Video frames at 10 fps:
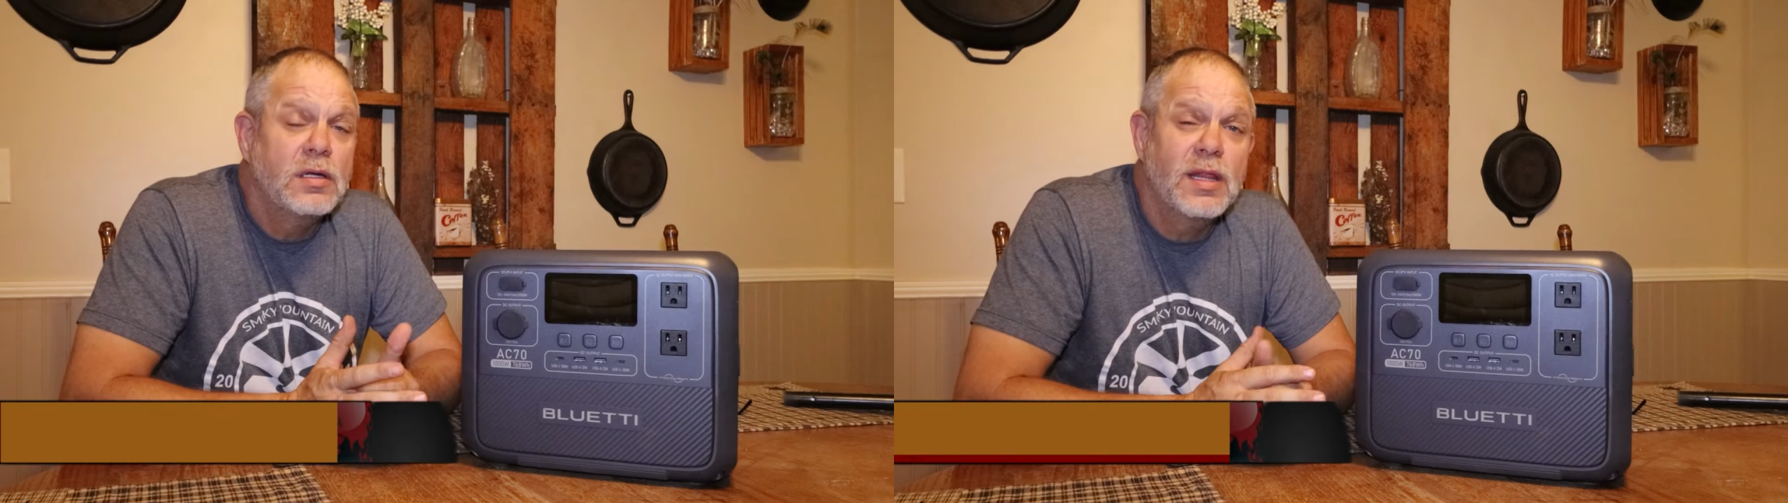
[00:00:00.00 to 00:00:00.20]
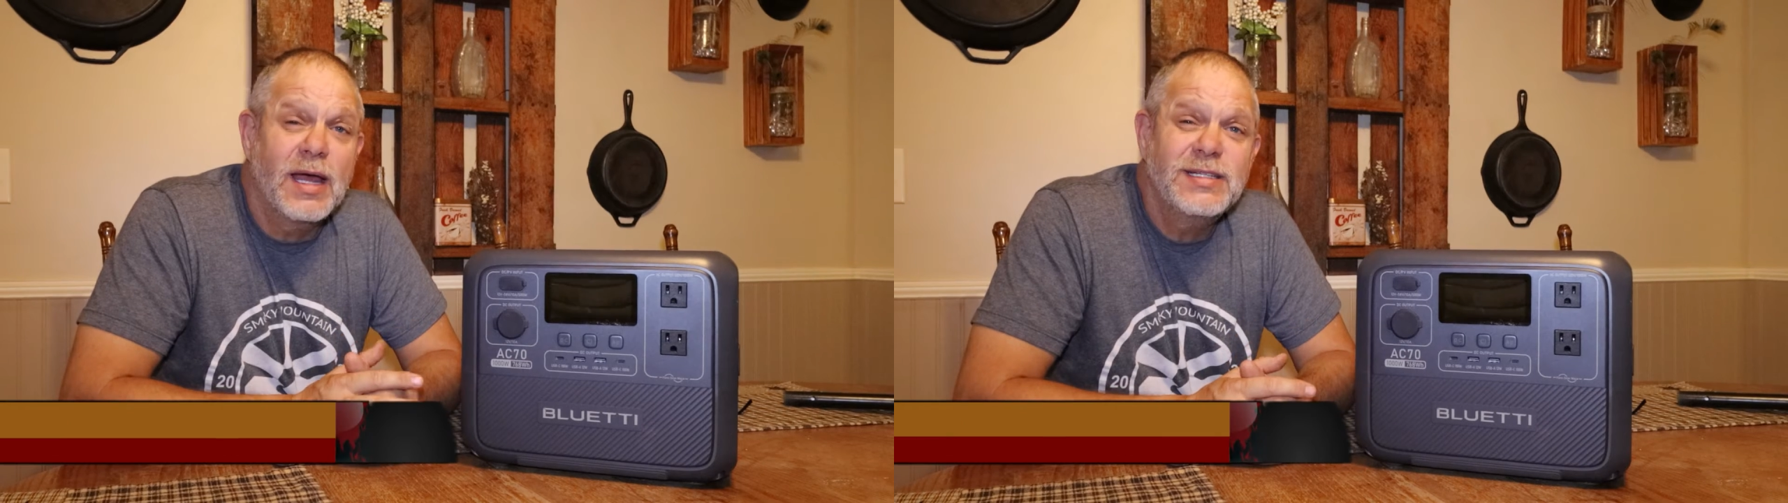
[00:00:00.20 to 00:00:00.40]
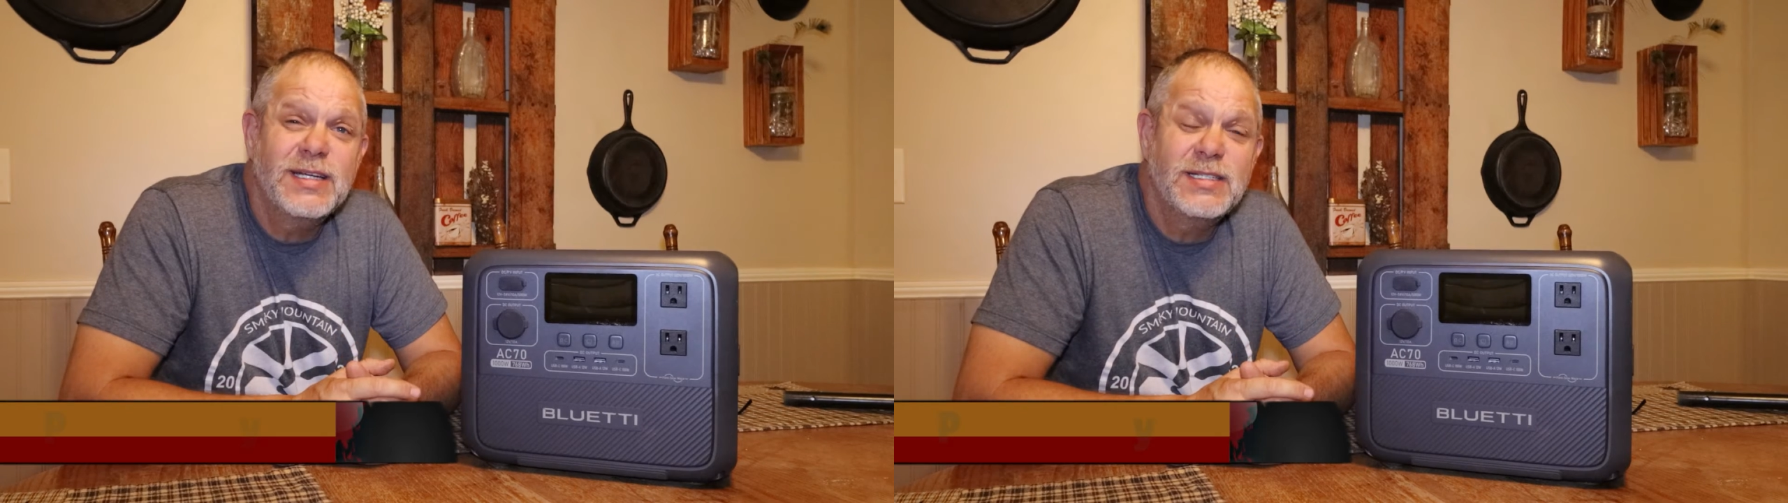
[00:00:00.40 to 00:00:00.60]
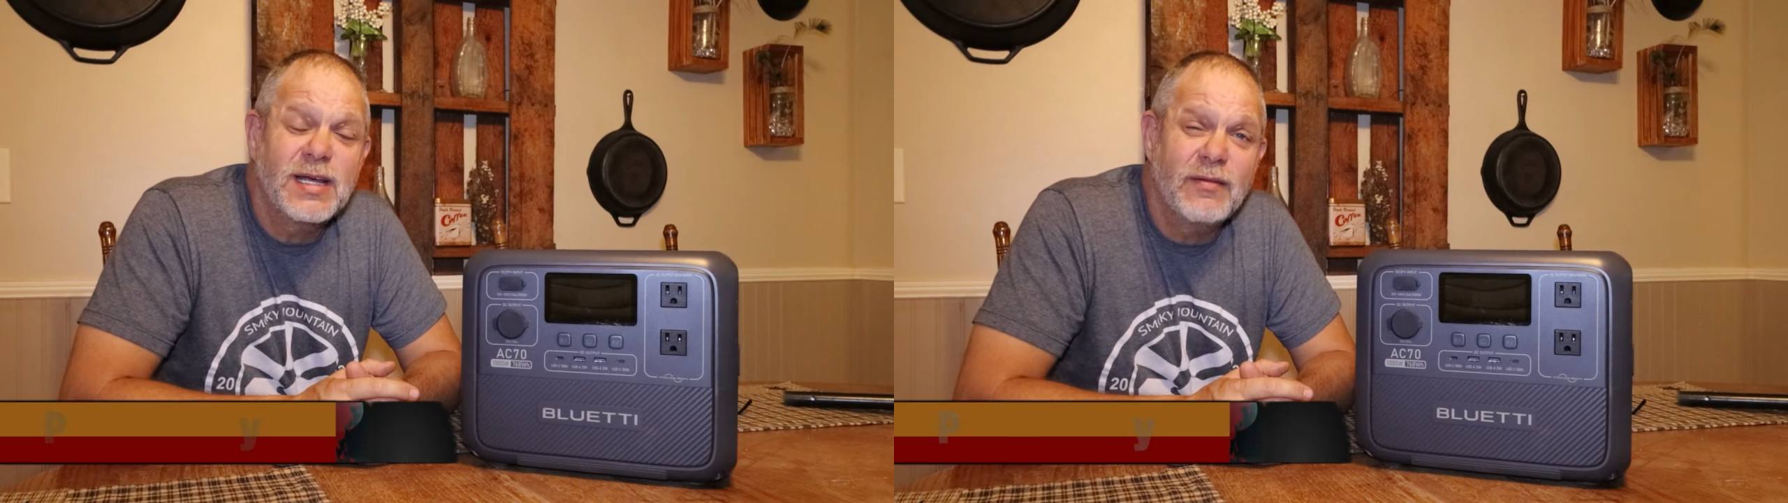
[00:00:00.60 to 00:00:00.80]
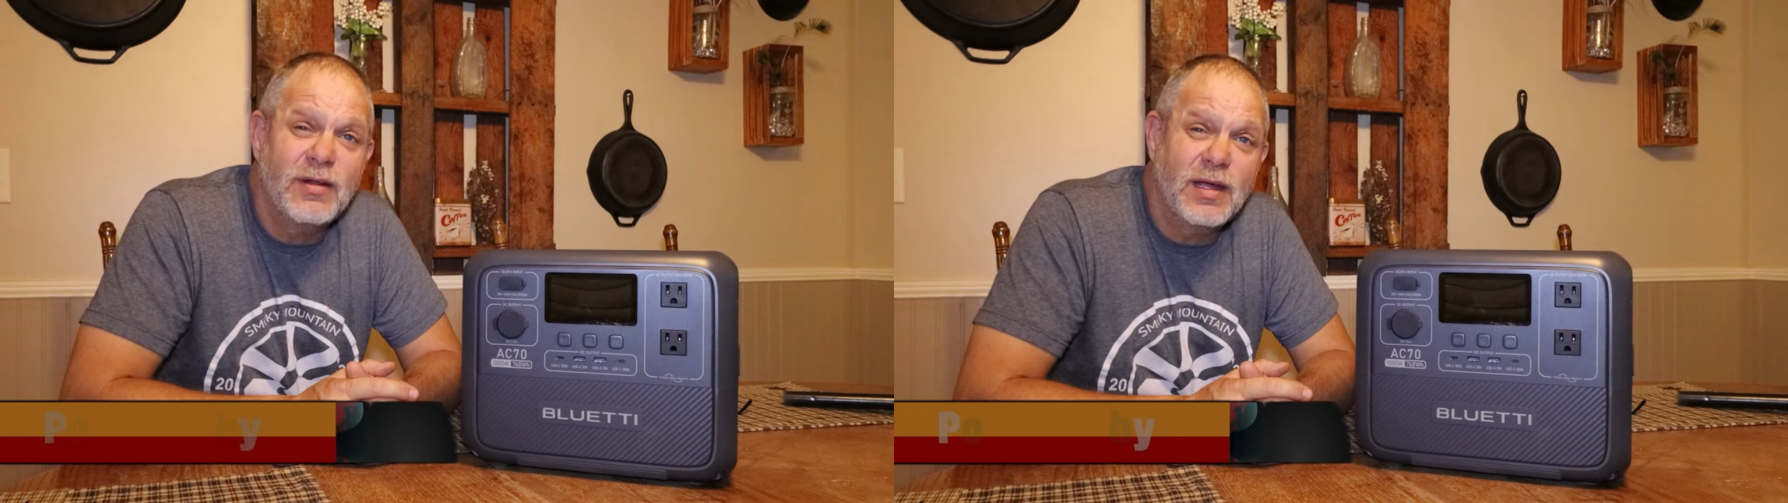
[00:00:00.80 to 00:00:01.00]
The
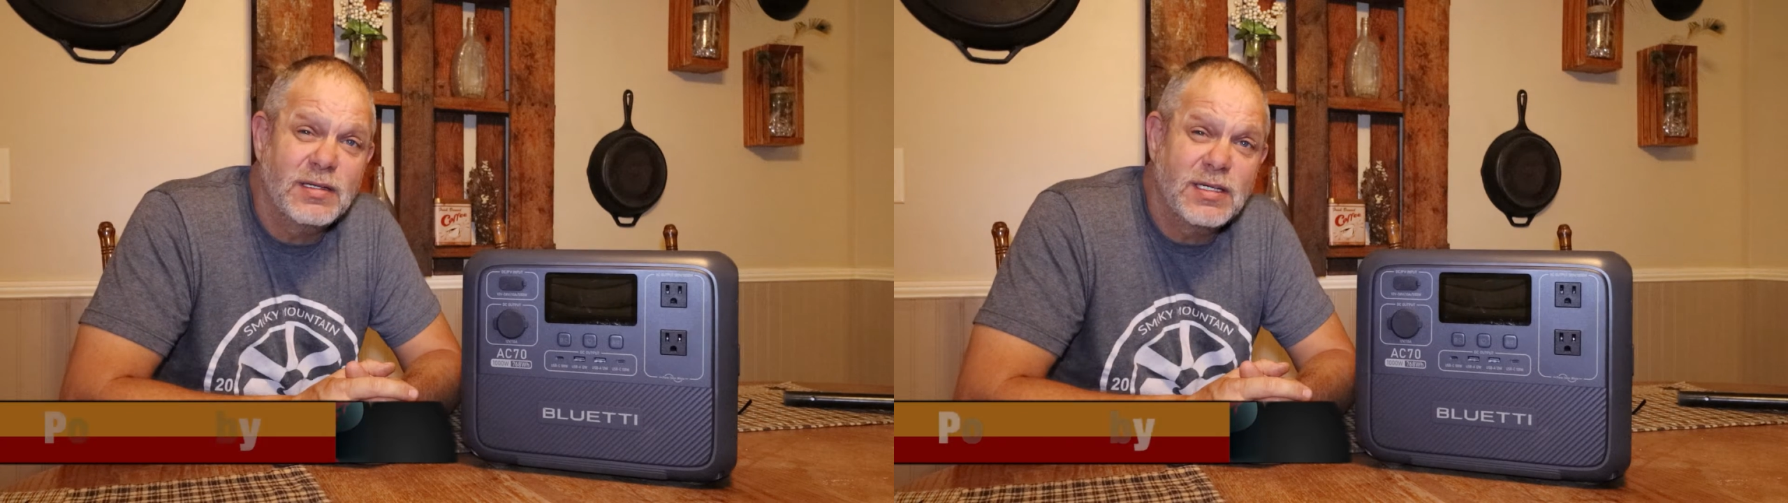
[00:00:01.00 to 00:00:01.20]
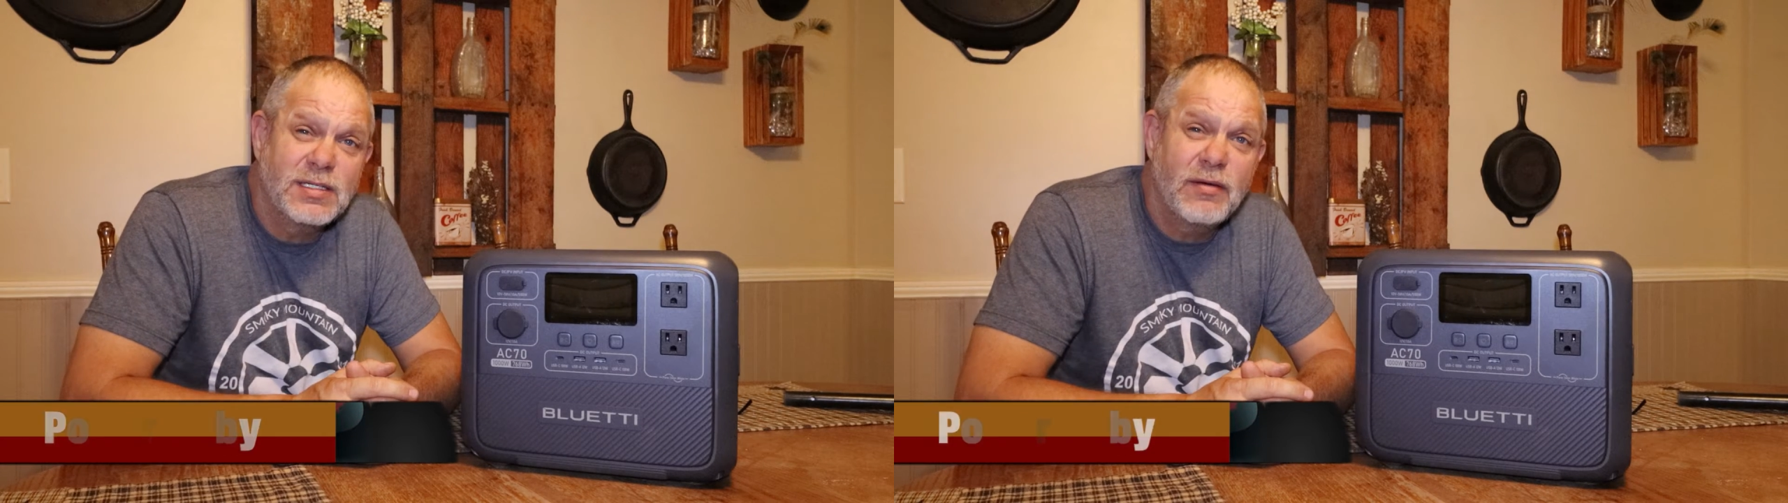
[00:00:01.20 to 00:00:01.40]
AC70 is a